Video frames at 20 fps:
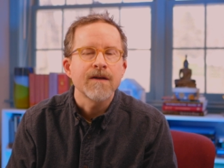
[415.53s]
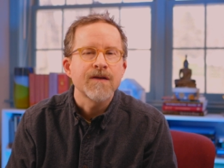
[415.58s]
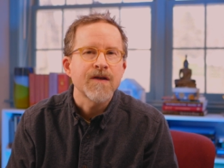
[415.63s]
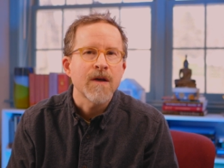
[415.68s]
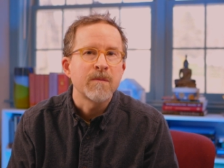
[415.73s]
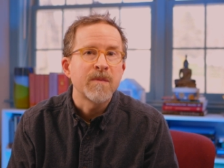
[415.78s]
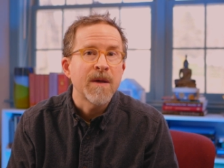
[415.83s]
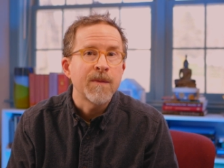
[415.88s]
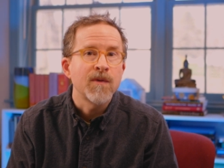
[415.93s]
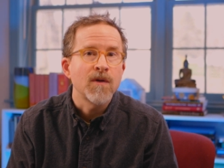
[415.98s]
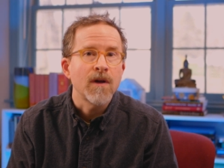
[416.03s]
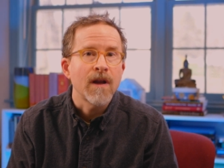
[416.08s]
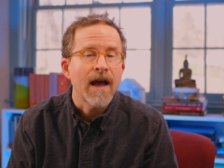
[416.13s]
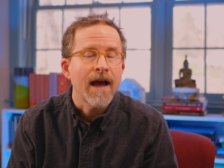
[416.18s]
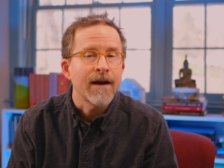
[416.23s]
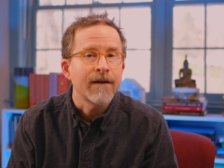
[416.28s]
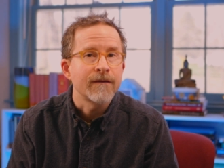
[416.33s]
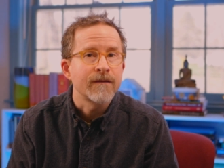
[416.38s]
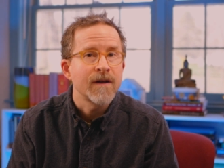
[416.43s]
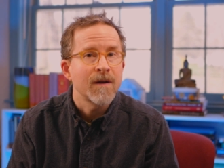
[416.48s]
some people
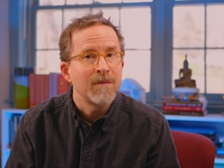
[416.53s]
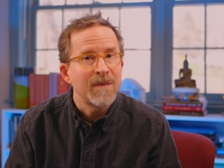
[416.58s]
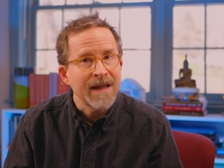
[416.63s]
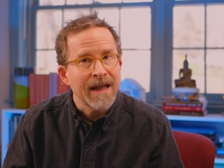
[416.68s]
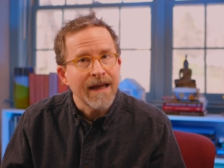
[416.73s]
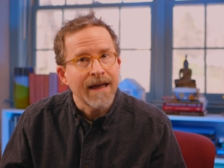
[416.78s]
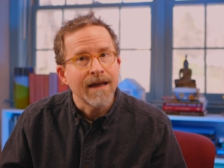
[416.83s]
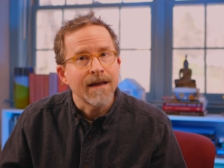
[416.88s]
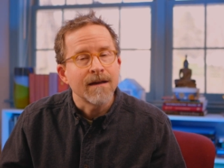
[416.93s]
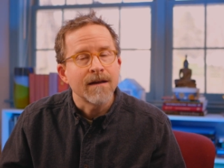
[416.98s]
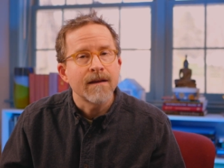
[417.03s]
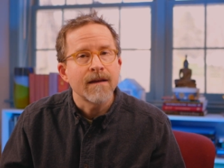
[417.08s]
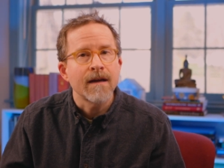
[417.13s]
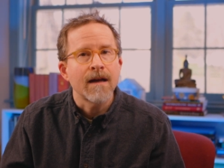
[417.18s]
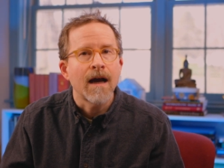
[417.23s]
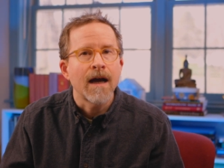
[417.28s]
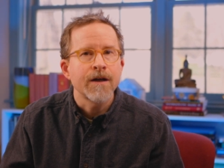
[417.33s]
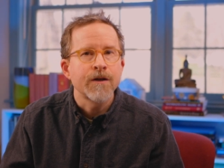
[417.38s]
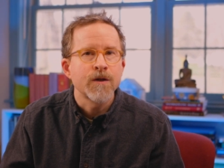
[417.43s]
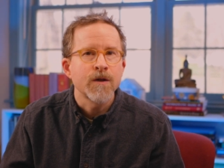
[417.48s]
have complained that
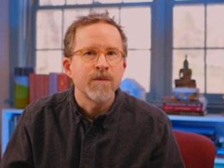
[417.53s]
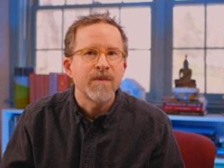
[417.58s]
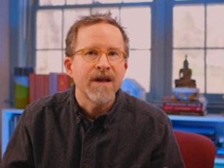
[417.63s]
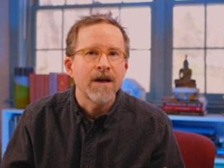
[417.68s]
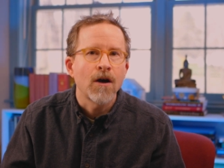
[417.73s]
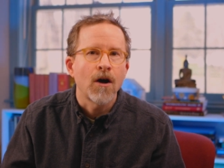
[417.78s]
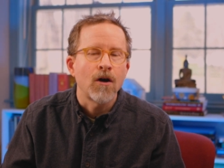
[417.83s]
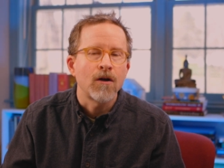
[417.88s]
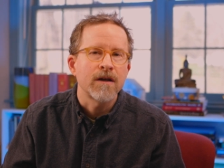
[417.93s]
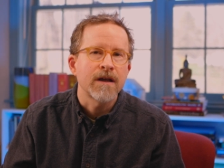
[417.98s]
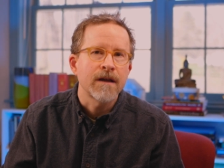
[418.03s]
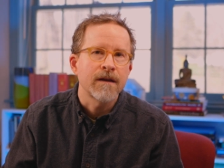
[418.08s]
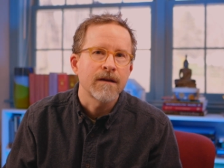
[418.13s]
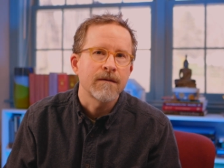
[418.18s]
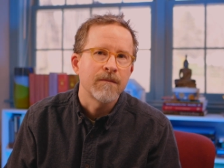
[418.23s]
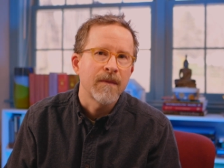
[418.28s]
I should be calling